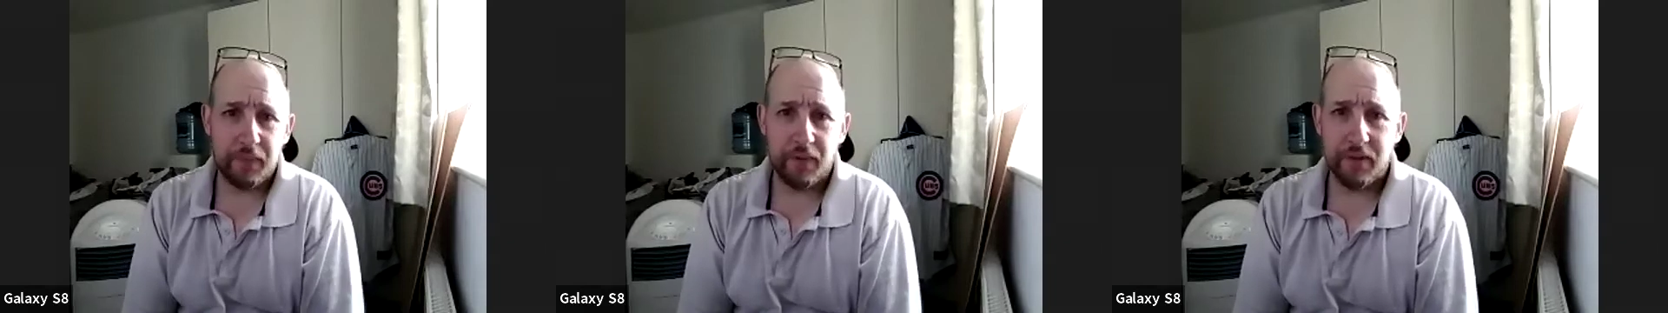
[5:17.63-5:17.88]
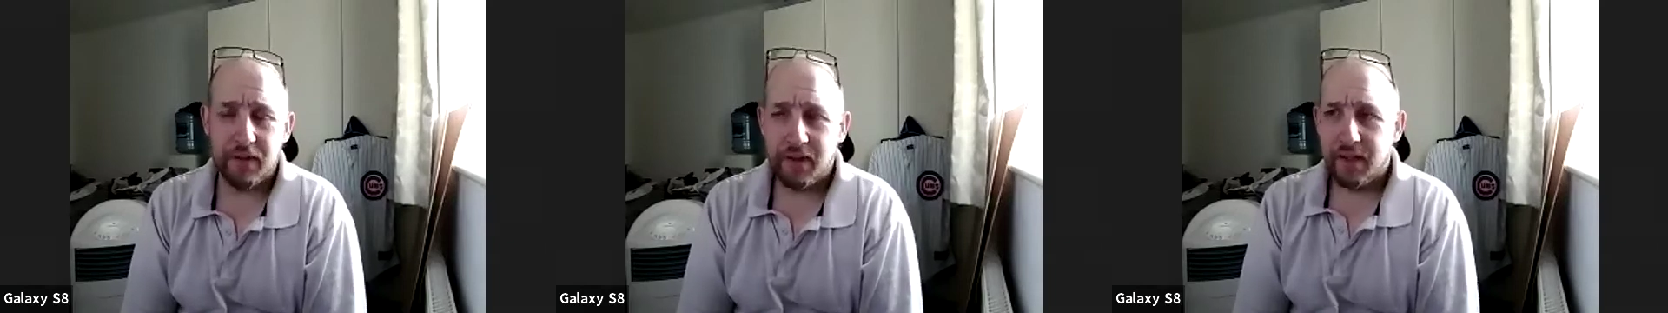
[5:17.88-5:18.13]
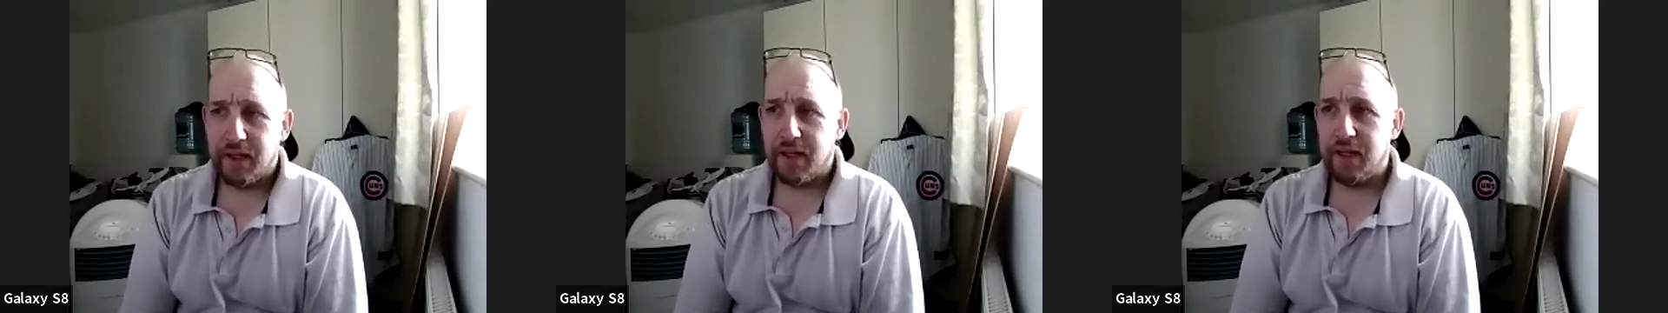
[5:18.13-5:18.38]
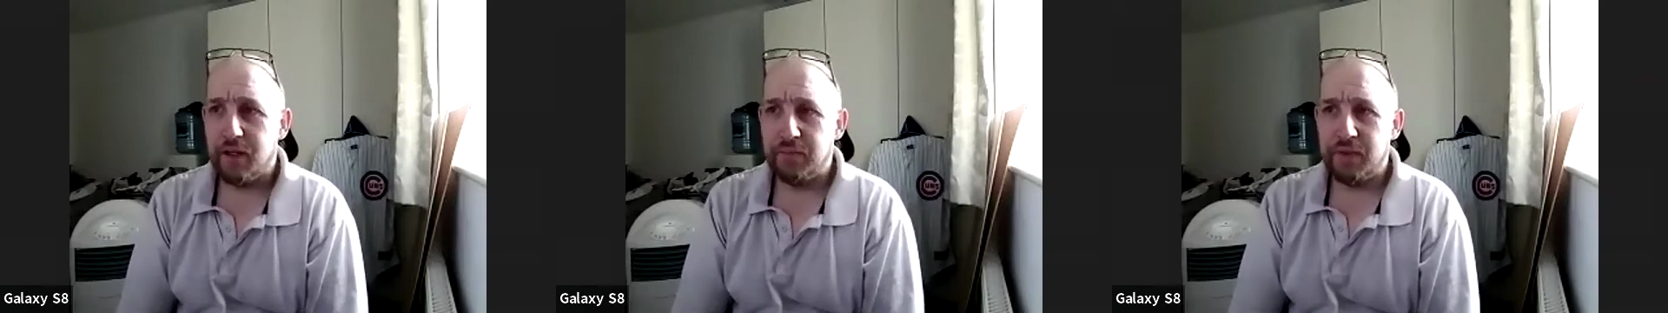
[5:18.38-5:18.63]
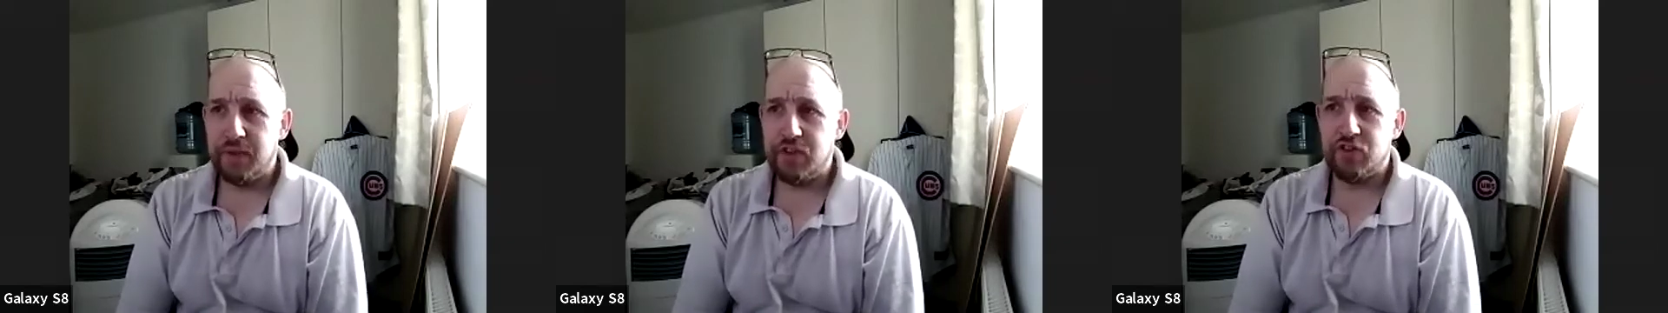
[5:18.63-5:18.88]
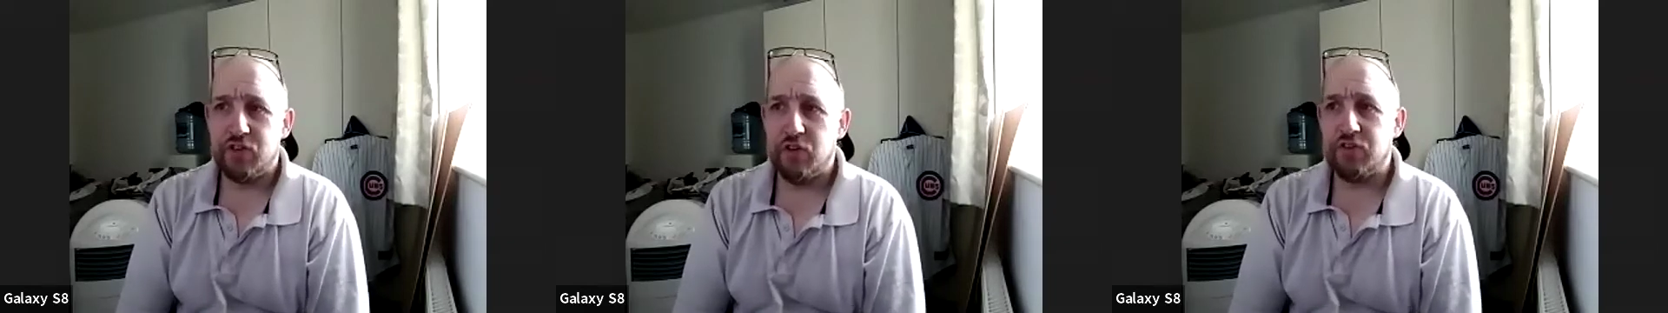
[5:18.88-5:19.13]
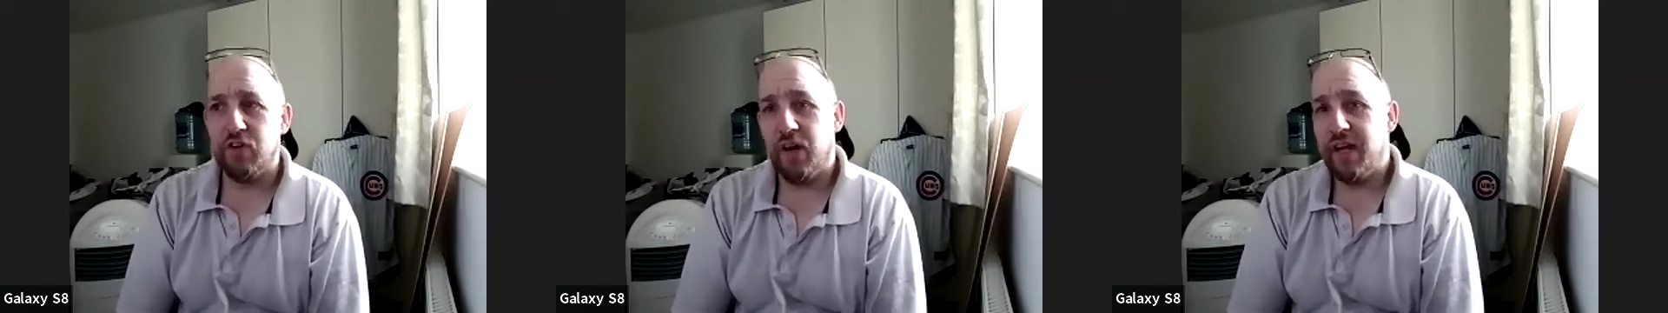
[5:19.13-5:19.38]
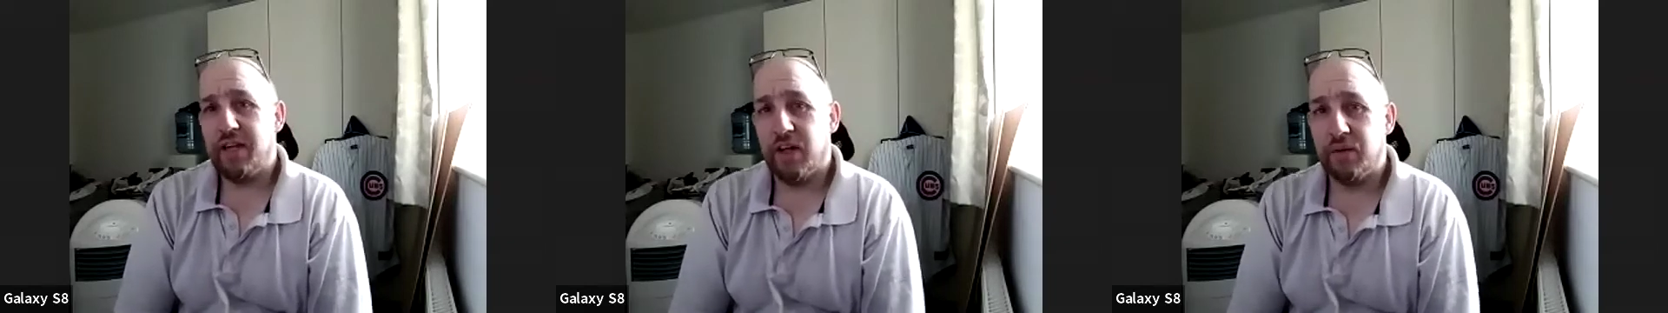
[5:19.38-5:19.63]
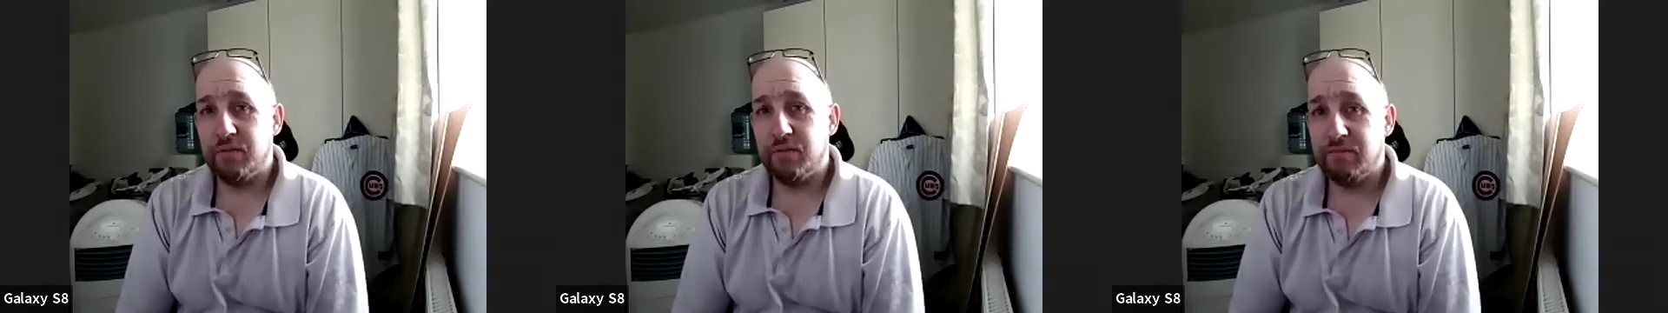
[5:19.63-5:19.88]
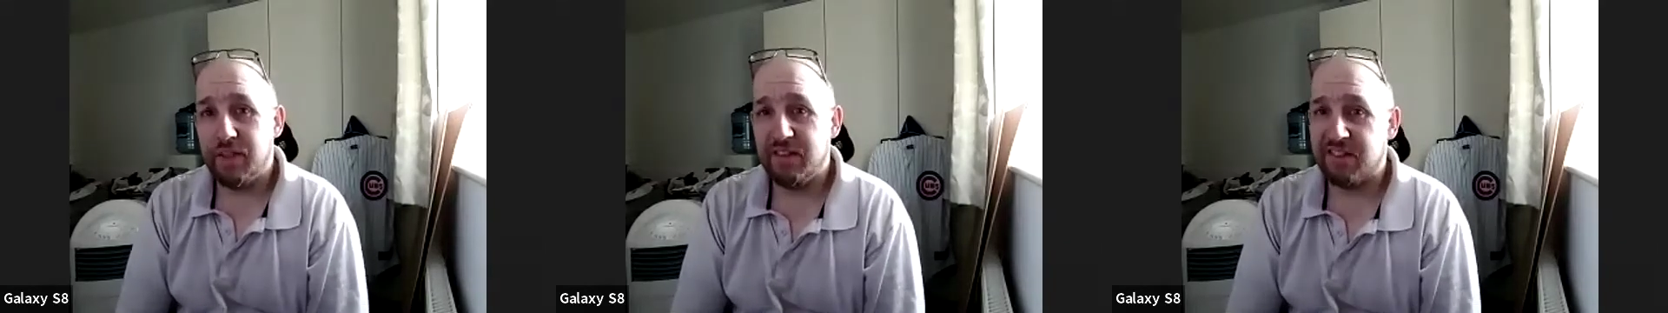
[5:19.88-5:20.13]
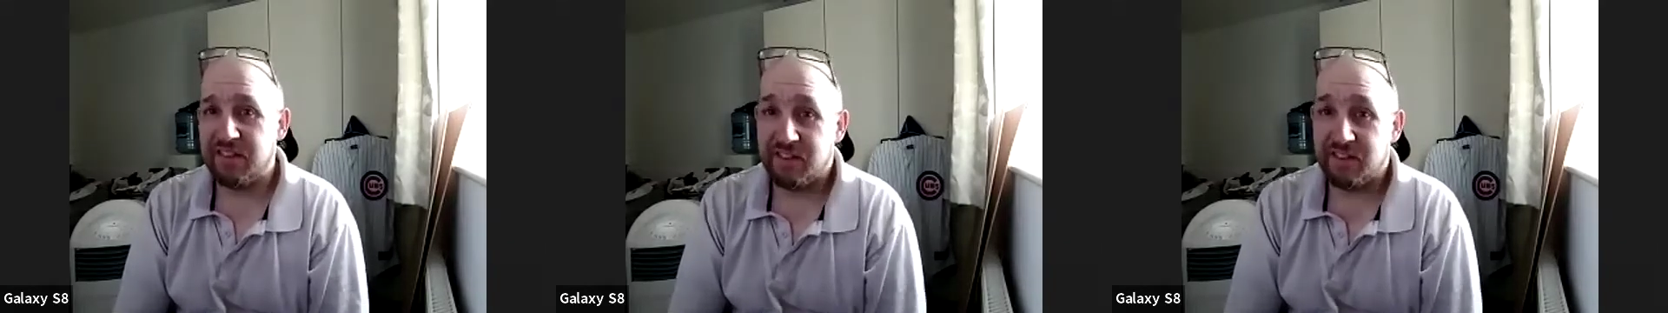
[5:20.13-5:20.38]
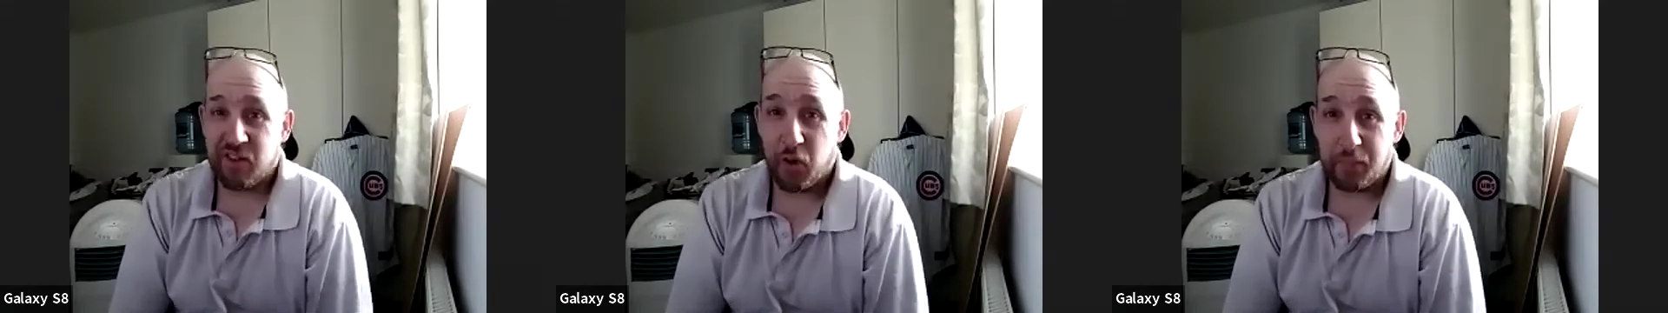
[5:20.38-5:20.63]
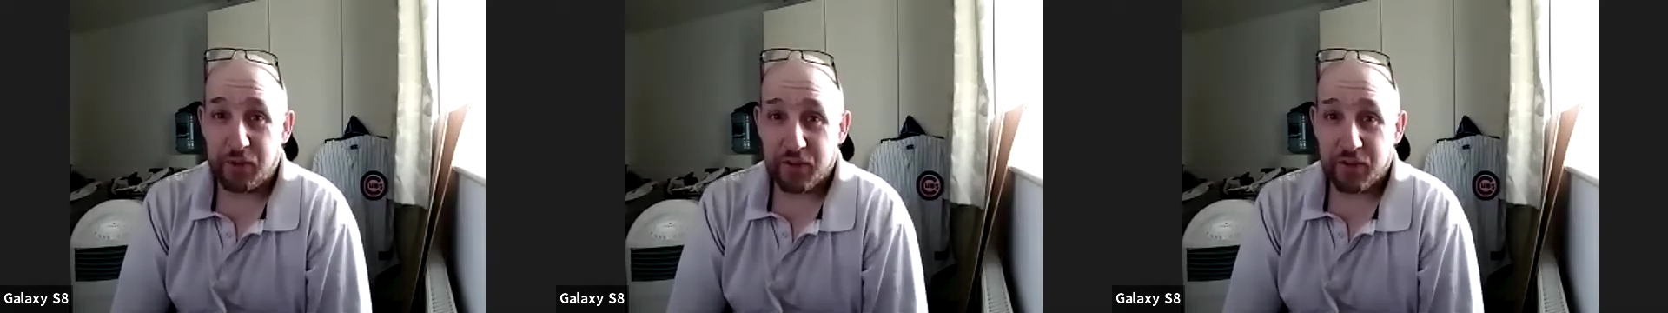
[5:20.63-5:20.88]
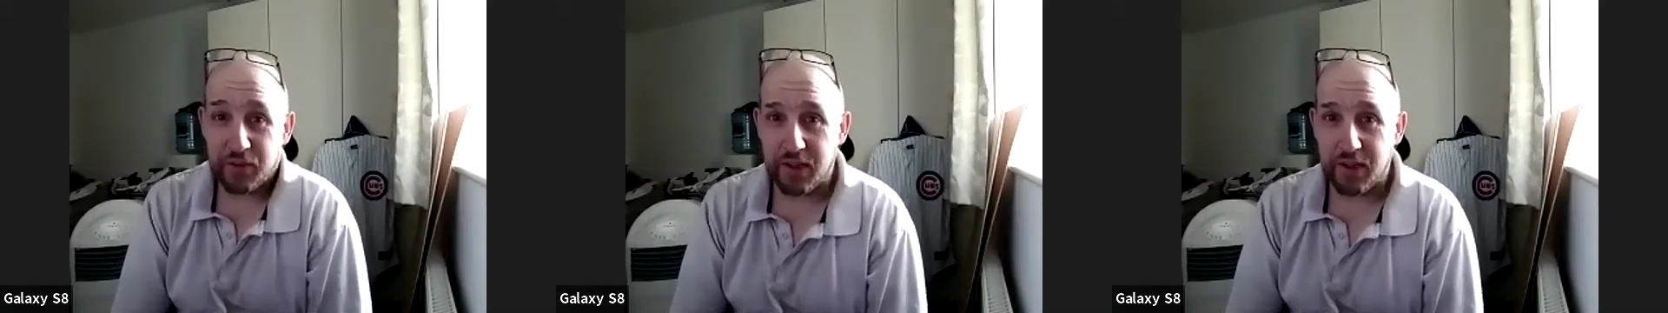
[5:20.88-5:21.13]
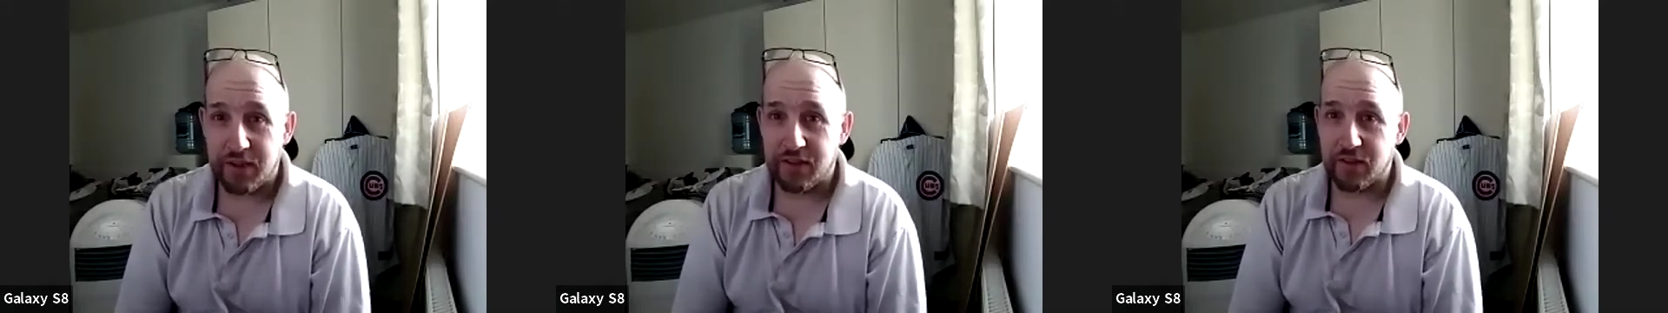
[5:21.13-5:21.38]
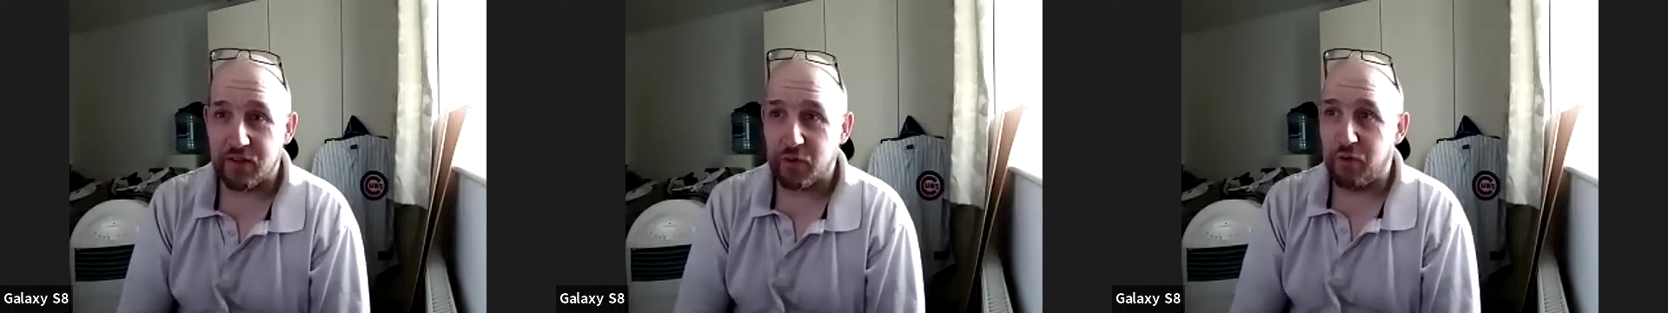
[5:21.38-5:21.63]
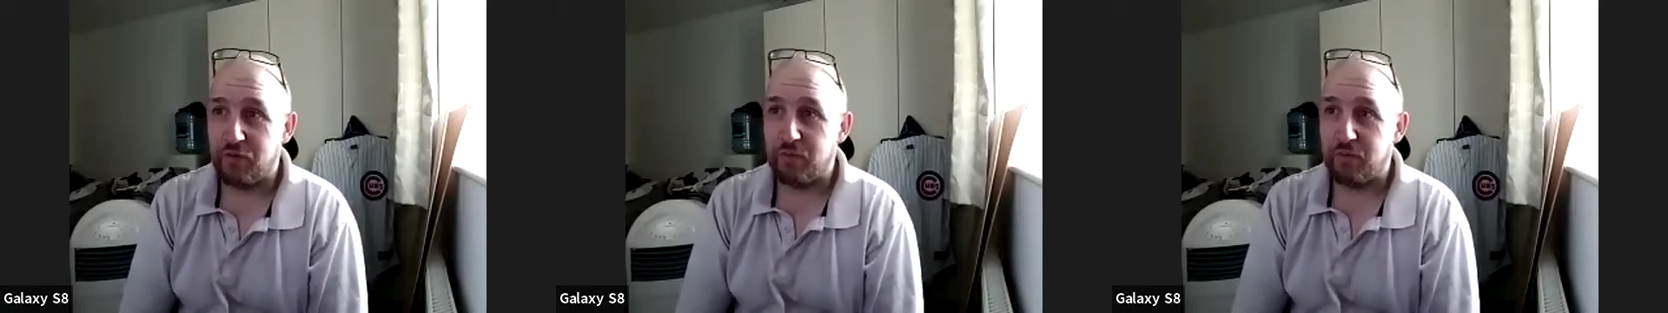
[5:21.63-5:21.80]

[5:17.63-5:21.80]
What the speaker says: But he just looks like he's got an opportunity to sort of